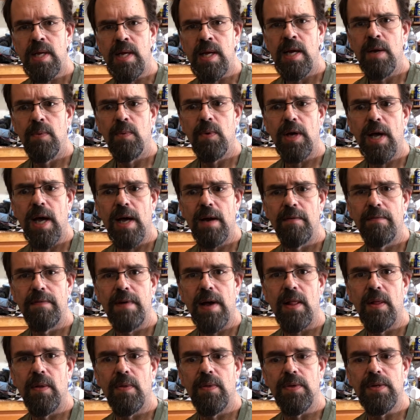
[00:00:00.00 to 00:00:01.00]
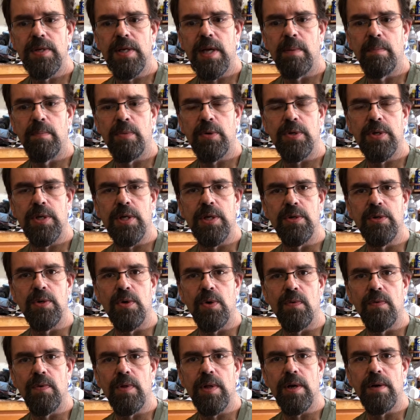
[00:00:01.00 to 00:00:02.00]
And we'll kind of follow the same
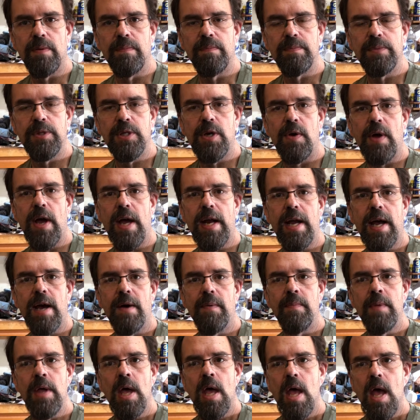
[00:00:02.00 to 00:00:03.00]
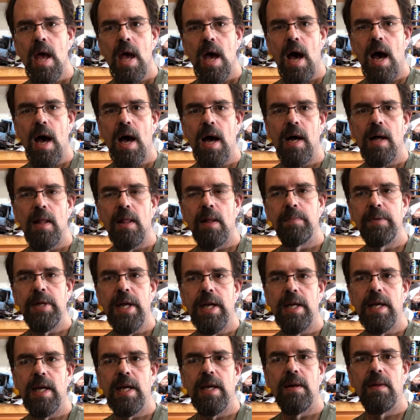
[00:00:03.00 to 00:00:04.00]
procedure over there. So anyhow, uh, I'll
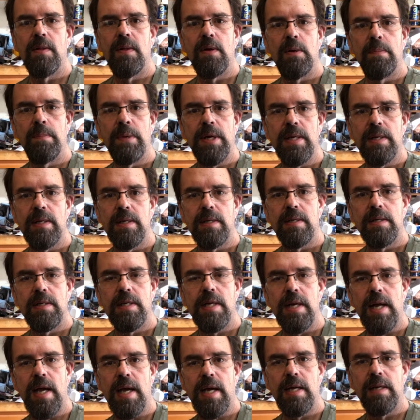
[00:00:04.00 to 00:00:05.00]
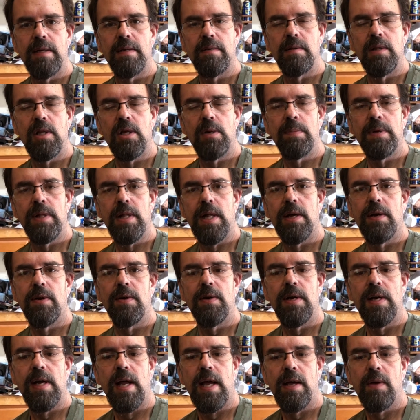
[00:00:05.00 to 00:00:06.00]
update you in a little bit tonight, a little bit later
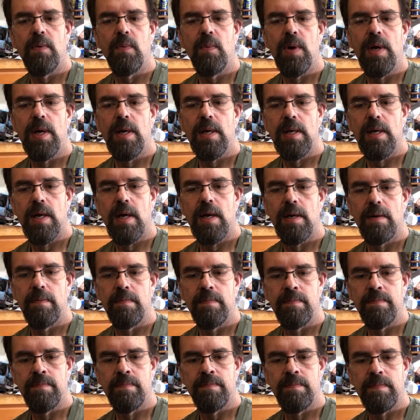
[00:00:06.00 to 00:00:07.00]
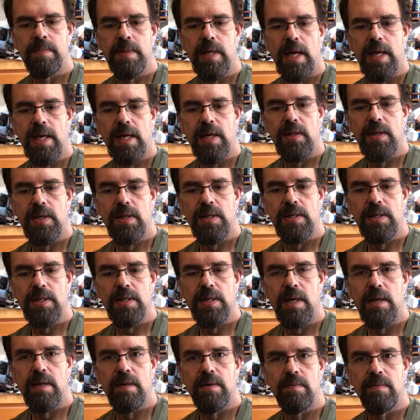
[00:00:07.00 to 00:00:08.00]
tonight, when uh, I get this,
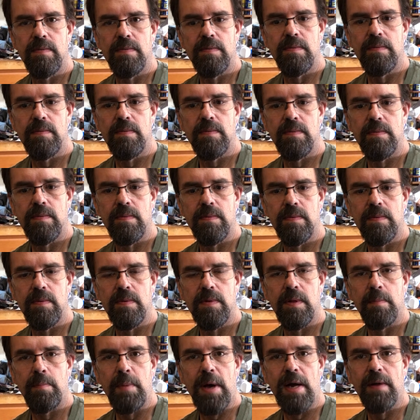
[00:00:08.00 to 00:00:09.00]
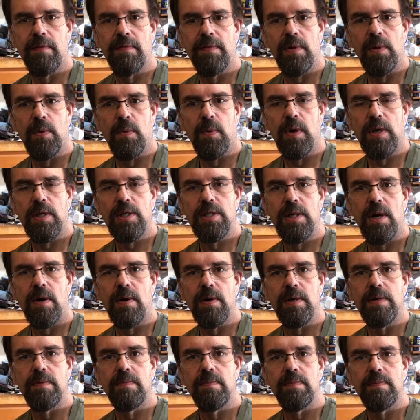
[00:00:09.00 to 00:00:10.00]
uh, the body filler work
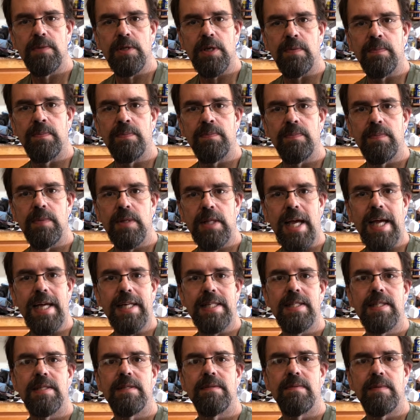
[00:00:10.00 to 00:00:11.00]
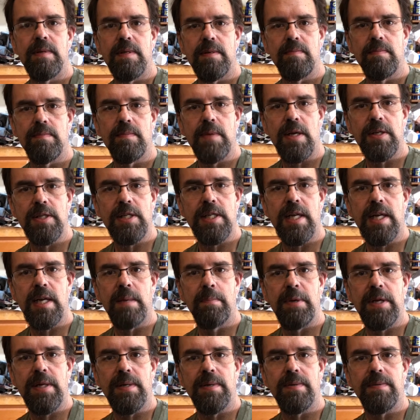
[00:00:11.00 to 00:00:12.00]
started. So thanks. I'll see you in a
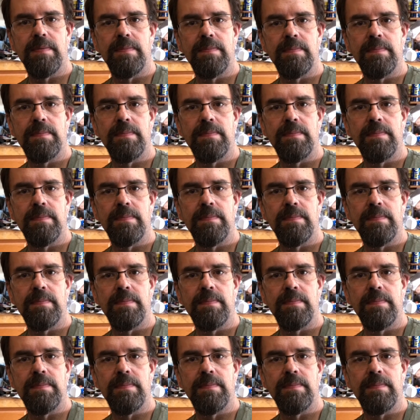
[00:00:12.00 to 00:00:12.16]
bit.